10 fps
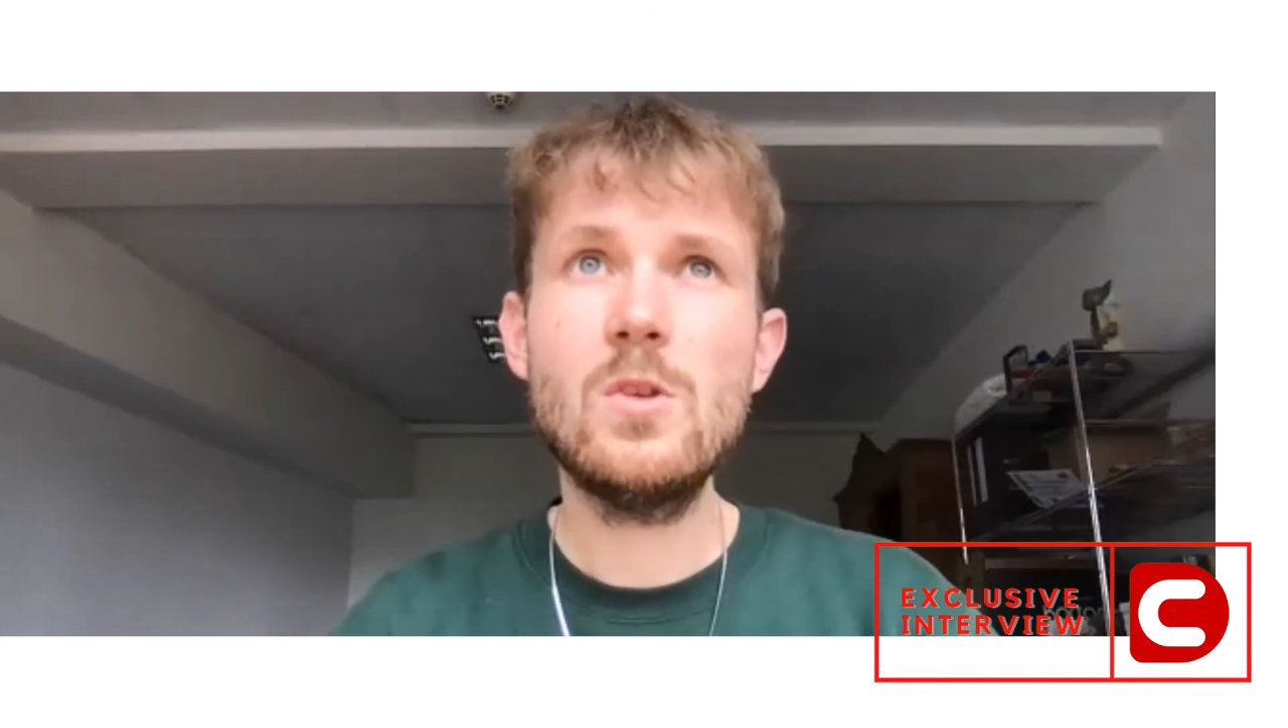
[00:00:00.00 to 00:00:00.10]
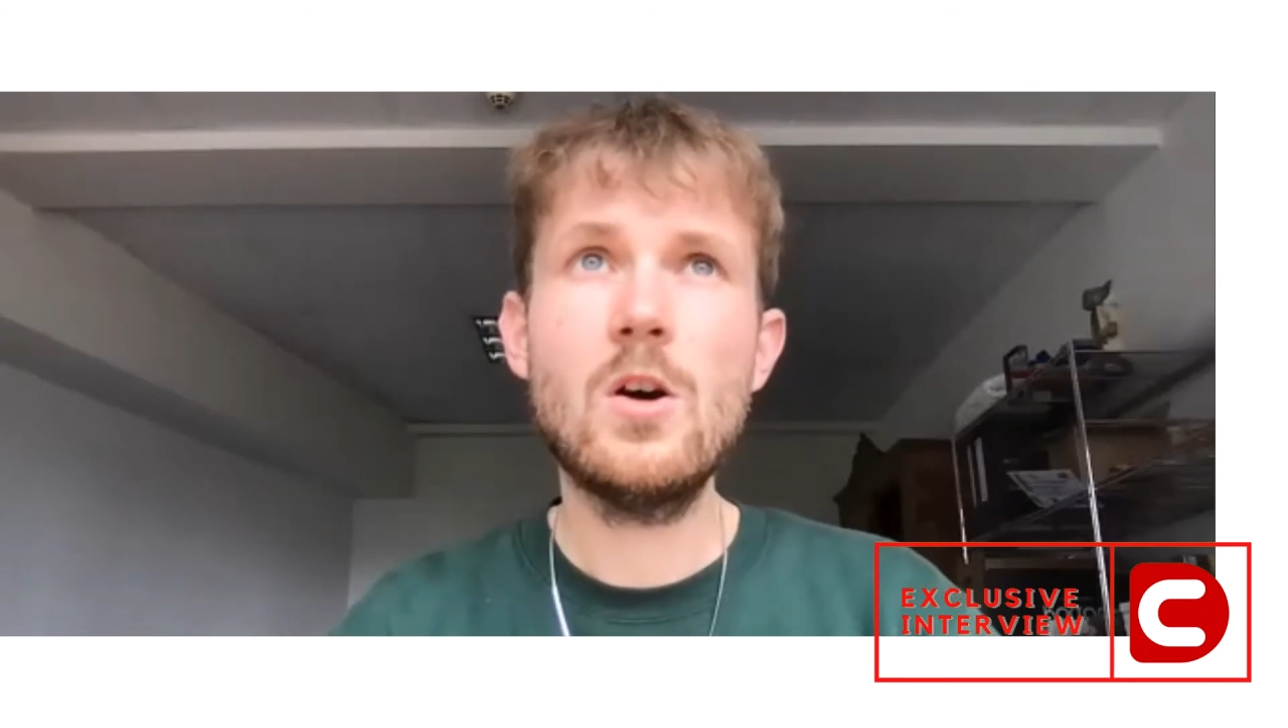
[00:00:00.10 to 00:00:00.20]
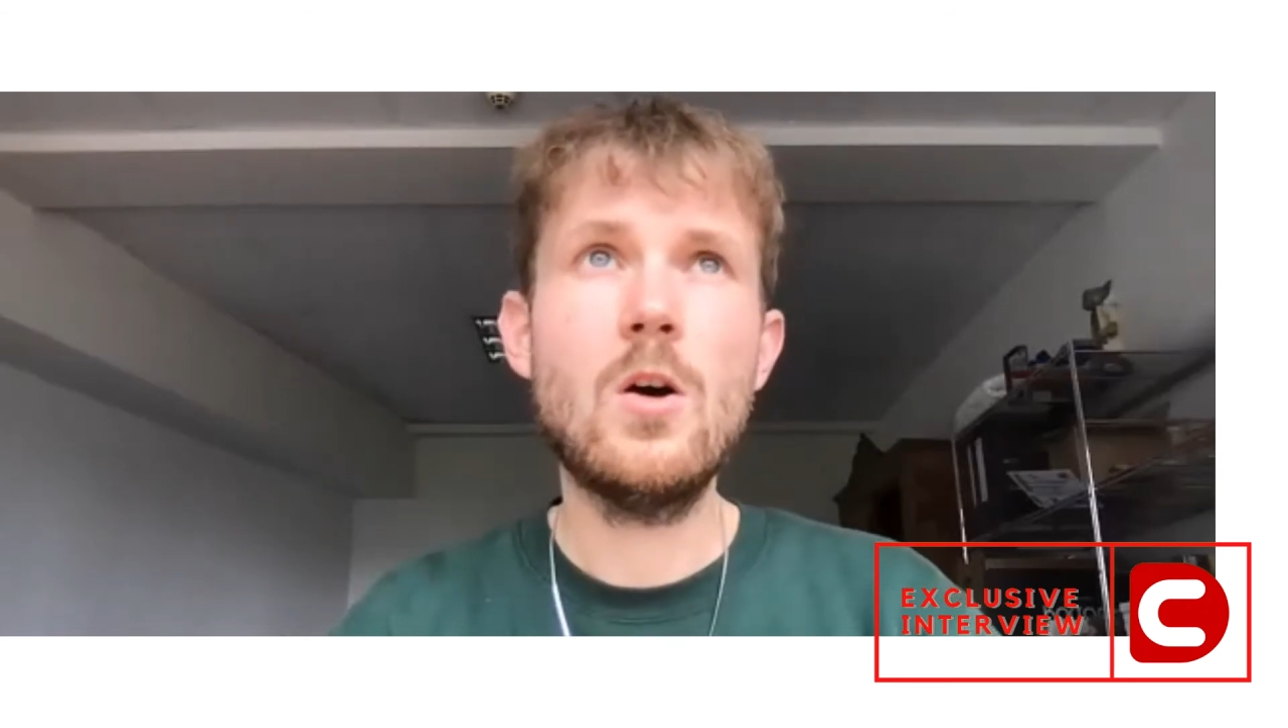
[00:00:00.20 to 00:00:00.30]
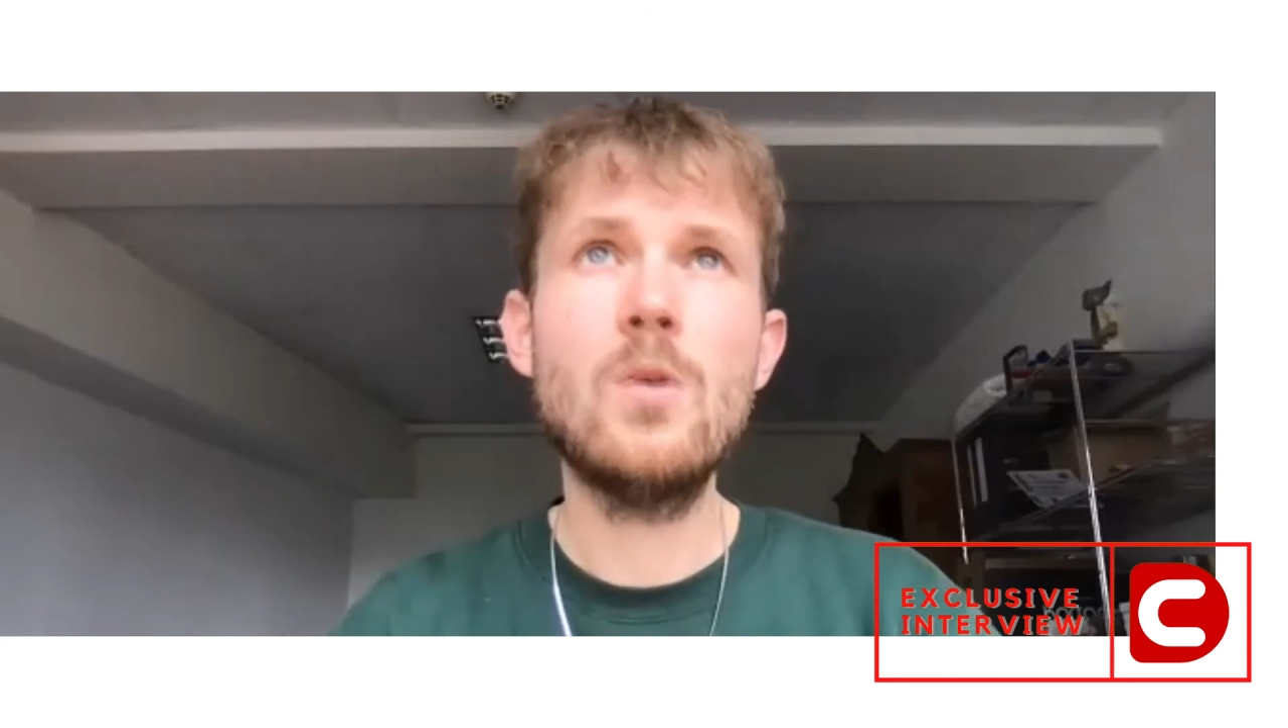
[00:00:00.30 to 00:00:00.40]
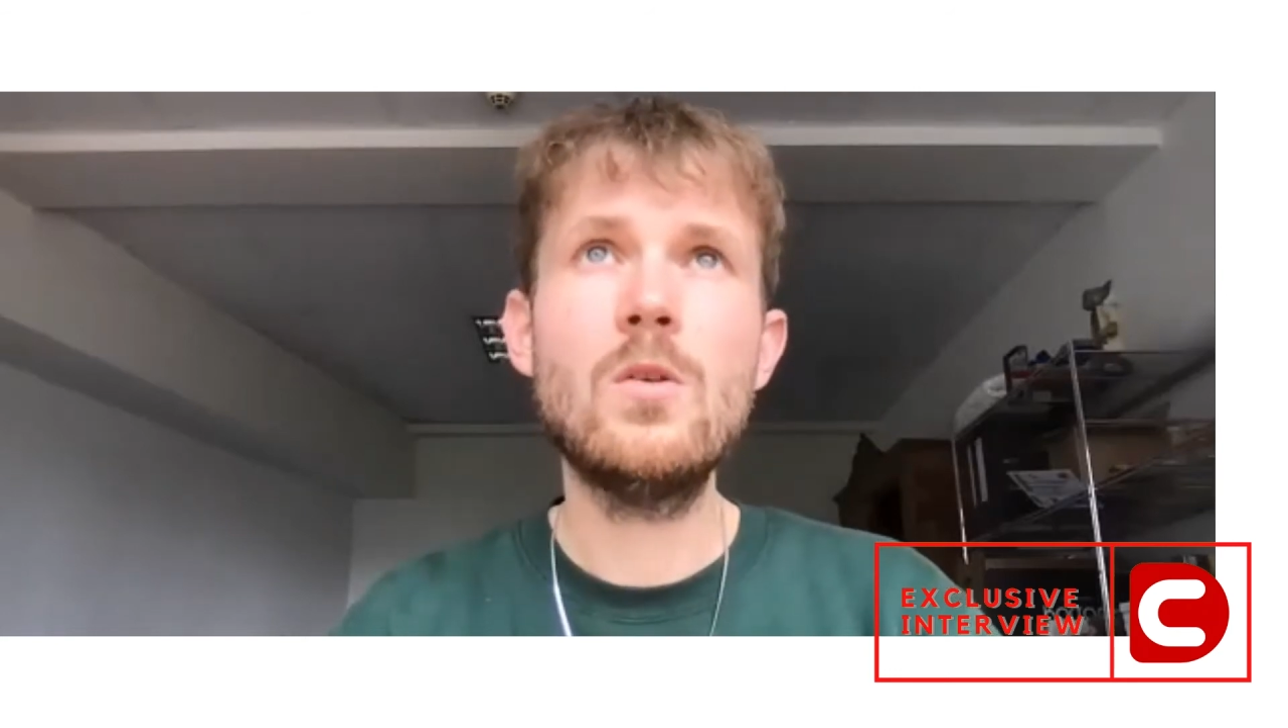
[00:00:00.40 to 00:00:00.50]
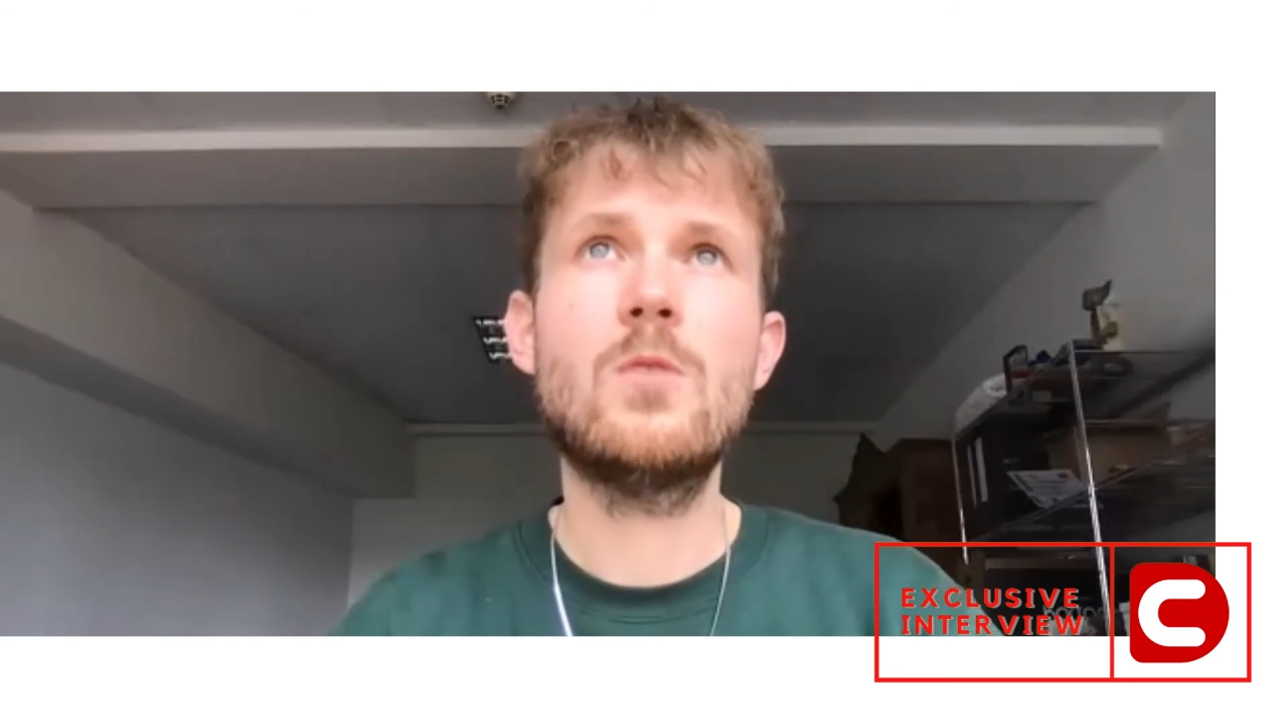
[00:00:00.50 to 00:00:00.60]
your own